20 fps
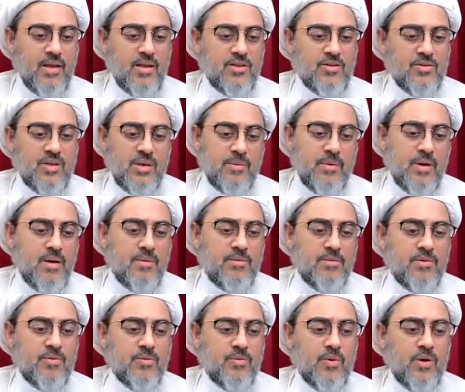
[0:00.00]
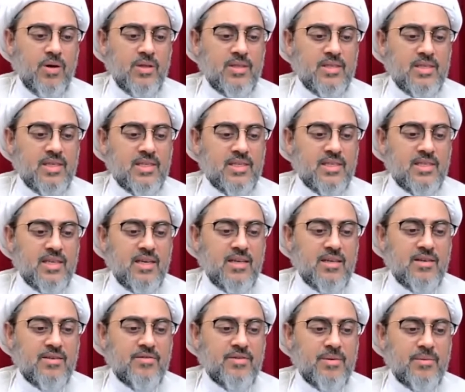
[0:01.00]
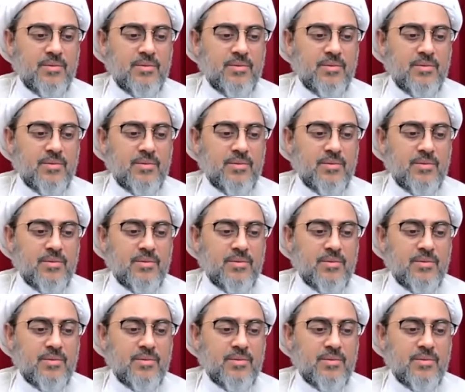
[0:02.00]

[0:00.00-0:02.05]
So Imam warns his son from